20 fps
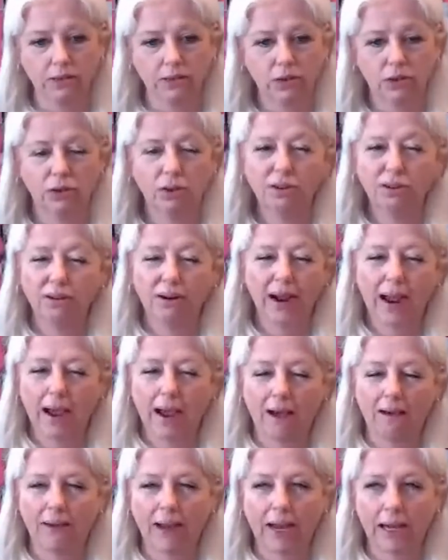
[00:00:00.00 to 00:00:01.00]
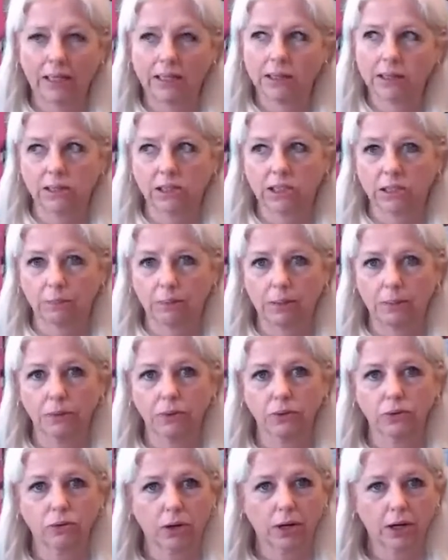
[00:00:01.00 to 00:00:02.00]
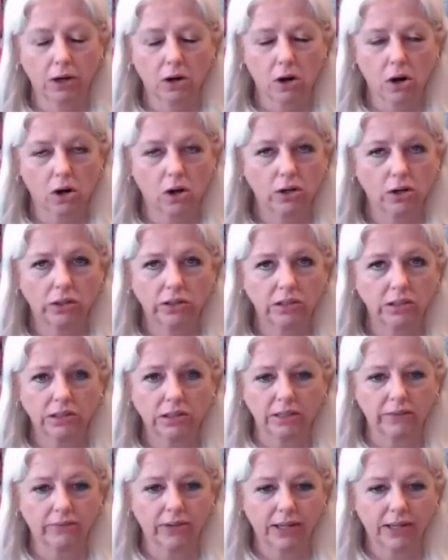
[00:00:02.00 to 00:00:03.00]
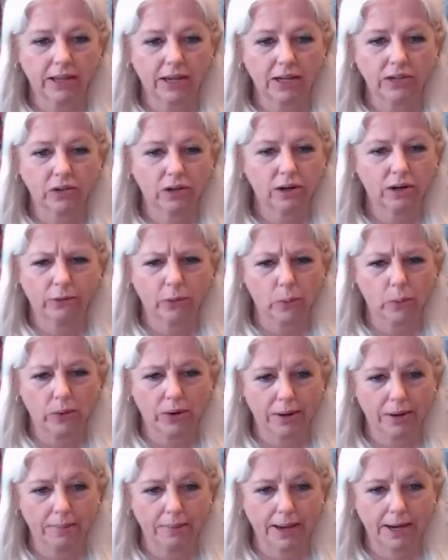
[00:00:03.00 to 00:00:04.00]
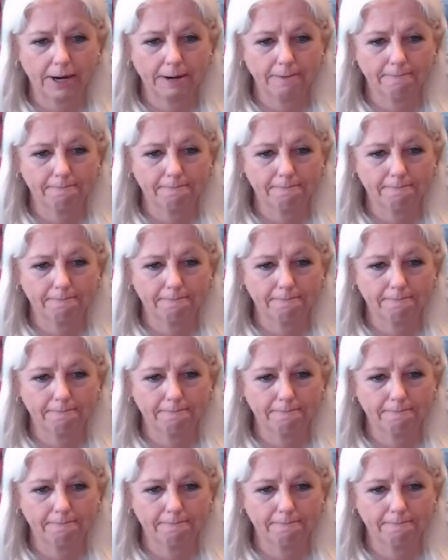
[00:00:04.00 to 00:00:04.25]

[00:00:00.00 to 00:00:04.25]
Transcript: So you don't have access to people's credit cards and stuff like that, so you don't have to worry about it.